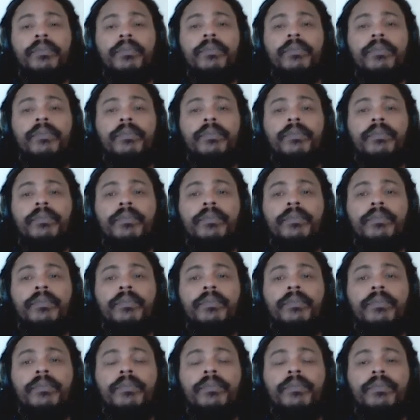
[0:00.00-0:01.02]

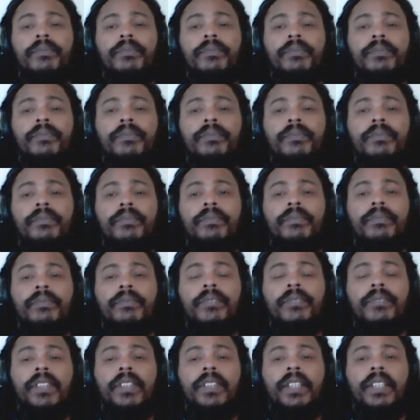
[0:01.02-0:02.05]

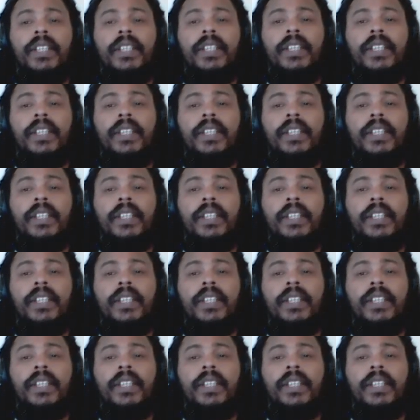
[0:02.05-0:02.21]
Nothing is said.